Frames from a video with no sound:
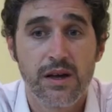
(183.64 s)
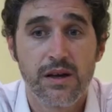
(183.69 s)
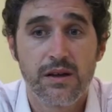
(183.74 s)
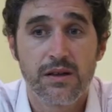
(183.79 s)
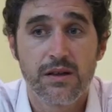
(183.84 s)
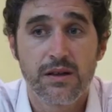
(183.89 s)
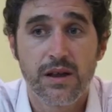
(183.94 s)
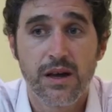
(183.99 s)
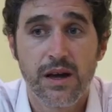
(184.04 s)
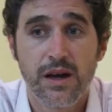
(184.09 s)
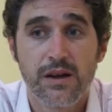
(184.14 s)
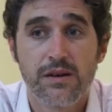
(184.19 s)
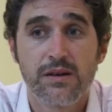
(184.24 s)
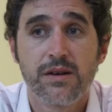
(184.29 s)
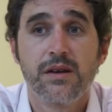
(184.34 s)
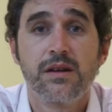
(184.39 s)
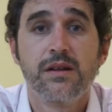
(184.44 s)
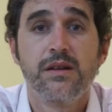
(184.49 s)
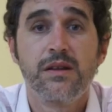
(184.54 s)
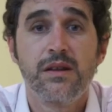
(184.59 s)
is
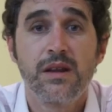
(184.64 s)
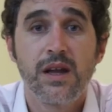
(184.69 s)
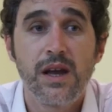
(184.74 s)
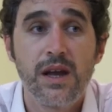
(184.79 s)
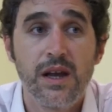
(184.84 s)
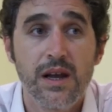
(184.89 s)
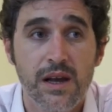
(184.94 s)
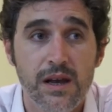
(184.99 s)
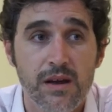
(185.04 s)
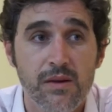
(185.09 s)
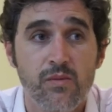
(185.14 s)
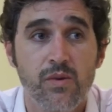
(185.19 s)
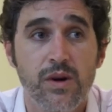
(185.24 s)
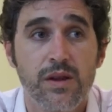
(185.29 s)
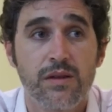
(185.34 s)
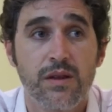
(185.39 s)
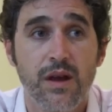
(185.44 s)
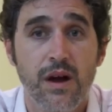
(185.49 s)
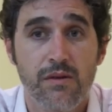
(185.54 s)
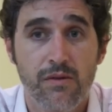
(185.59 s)
that dealing
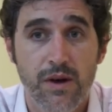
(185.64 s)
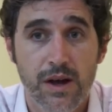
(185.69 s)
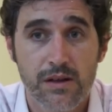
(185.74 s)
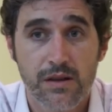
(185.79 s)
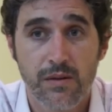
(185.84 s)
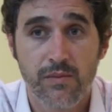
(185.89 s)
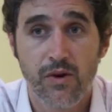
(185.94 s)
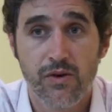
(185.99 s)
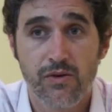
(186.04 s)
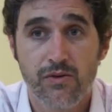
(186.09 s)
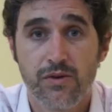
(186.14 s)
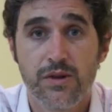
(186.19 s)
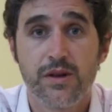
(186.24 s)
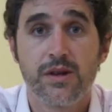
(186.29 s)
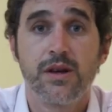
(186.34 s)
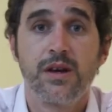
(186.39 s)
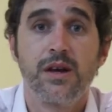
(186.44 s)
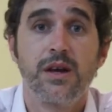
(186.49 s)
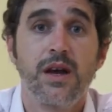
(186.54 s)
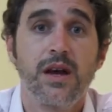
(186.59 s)
with direct
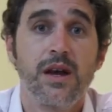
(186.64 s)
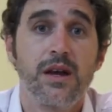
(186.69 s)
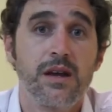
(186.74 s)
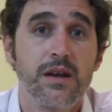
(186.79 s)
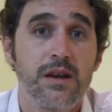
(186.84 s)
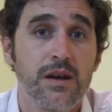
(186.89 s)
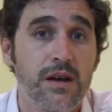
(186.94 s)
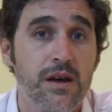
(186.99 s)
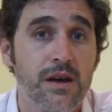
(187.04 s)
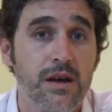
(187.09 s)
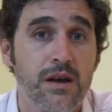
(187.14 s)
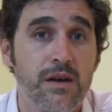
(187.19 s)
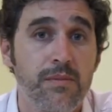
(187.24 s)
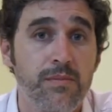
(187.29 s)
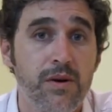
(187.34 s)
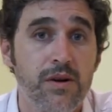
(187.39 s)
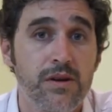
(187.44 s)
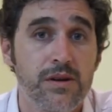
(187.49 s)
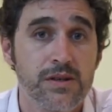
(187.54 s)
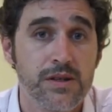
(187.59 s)
democracy in a
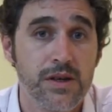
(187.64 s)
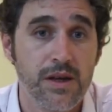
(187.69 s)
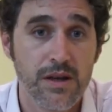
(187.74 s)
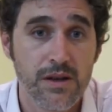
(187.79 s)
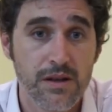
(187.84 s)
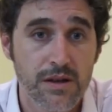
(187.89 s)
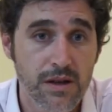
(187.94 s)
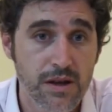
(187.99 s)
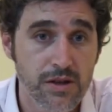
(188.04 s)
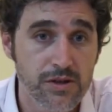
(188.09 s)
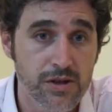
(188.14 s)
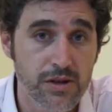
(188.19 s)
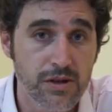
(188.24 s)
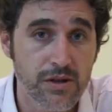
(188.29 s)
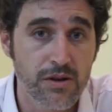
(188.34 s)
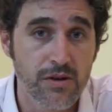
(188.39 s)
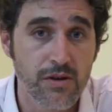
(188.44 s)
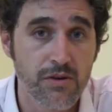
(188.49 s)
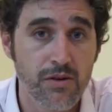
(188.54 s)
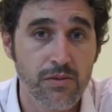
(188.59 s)
polity such
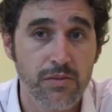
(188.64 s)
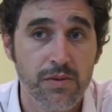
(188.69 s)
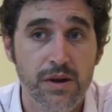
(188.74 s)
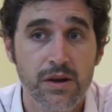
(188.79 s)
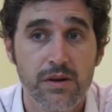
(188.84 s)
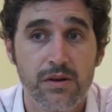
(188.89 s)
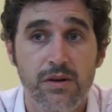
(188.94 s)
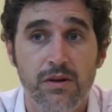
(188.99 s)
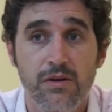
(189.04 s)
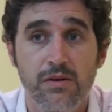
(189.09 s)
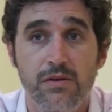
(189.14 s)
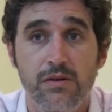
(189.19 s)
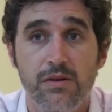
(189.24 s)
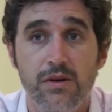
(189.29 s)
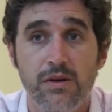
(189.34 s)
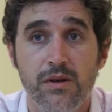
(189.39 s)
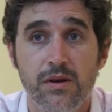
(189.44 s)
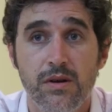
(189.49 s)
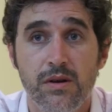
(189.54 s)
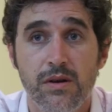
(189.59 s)
as the European
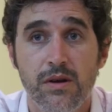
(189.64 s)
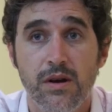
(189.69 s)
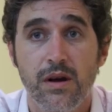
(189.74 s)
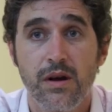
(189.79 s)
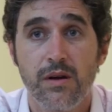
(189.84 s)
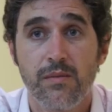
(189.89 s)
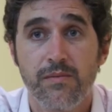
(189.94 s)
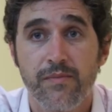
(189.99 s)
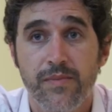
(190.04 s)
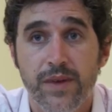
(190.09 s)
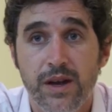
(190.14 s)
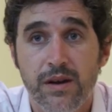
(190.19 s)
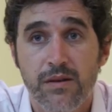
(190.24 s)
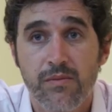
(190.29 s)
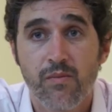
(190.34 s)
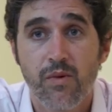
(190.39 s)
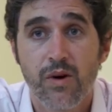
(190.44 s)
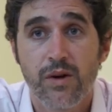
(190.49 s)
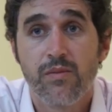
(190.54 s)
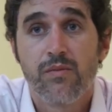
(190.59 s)
Union, um,
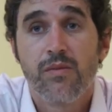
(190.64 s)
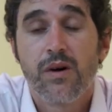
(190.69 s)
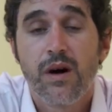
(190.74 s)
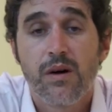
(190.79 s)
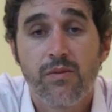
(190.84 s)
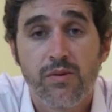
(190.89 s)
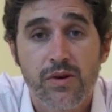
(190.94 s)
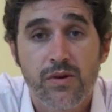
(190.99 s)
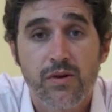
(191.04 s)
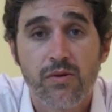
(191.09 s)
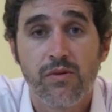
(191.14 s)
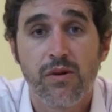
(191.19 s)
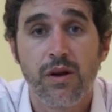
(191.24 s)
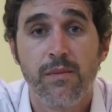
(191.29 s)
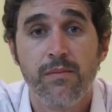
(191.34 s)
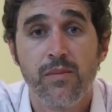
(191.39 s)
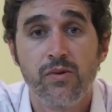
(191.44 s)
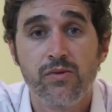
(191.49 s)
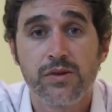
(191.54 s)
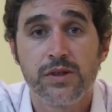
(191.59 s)
in what I would call a
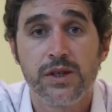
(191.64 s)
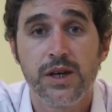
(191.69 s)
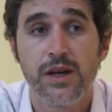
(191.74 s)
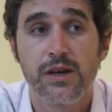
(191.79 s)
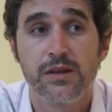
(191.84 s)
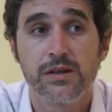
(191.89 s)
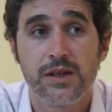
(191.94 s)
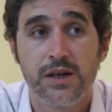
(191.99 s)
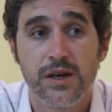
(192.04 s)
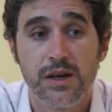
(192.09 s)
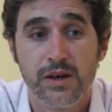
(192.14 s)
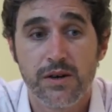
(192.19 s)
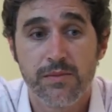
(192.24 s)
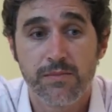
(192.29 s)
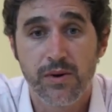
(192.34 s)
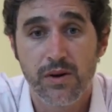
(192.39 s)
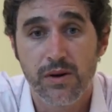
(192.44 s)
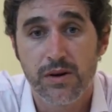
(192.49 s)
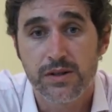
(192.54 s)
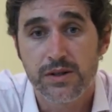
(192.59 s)
multi tiered
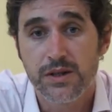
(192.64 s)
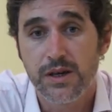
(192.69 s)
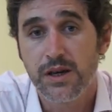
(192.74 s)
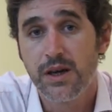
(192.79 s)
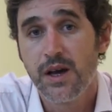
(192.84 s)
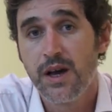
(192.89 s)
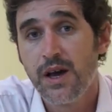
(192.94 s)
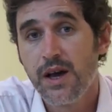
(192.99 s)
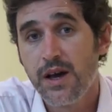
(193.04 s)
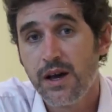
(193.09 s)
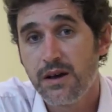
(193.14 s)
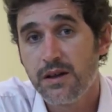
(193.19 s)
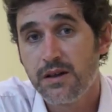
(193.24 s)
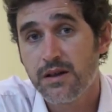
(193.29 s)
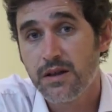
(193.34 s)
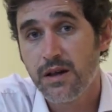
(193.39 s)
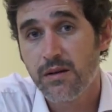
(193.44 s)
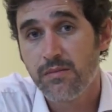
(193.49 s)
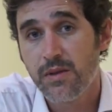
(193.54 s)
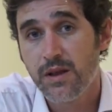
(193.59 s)
polity, is
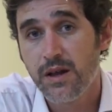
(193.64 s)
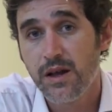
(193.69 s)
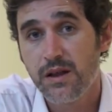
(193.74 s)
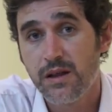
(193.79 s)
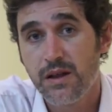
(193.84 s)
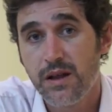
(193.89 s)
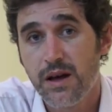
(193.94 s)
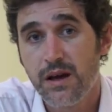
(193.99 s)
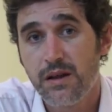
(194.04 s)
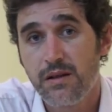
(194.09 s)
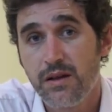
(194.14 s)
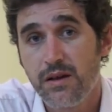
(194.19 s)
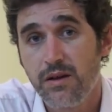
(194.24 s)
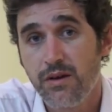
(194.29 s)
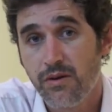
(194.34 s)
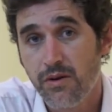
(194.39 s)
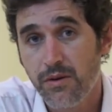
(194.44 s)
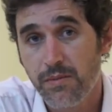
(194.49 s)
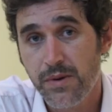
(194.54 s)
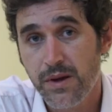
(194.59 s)
something that the
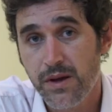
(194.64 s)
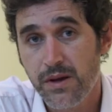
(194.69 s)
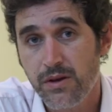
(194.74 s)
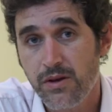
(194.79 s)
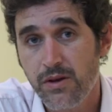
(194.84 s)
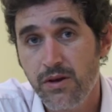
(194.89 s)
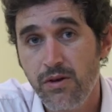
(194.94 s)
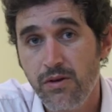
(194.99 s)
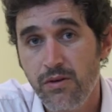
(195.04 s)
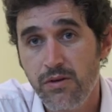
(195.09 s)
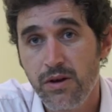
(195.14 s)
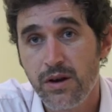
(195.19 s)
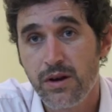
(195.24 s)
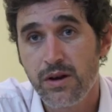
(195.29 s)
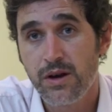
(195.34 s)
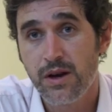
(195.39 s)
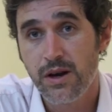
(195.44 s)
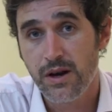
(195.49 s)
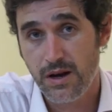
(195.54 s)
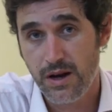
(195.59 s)
European
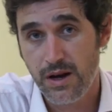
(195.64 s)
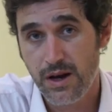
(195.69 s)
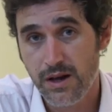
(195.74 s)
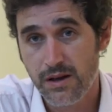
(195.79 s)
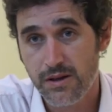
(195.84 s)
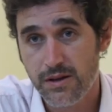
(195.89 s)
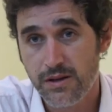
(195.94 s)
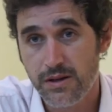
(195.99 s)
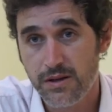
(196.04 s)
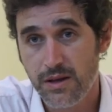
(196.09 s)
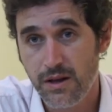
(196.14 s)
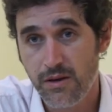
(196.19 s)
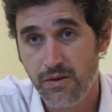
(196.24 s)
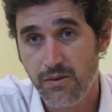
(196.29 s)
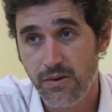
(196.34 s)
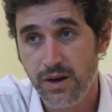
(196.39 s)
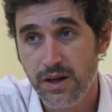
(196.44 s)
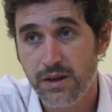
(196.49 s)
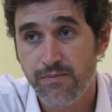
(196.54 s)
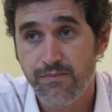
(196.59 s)
Union has to deal
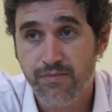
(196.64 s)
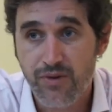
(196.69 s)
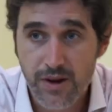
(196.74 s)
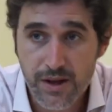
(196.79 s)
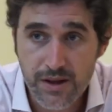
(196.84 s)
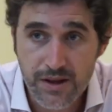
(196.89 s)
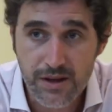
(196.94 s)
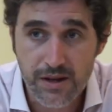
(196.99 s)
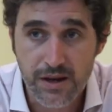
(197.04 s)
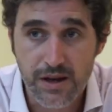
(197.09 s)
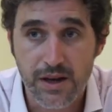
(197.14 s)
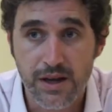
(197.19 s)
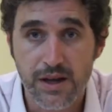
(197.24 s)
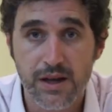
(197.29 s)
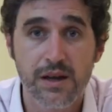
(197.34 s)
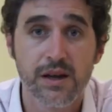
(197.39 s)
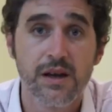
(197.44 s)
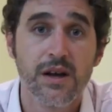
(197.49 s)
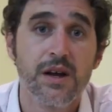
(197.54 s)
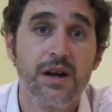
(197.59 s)
with.
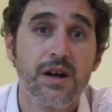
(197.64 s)
Presently,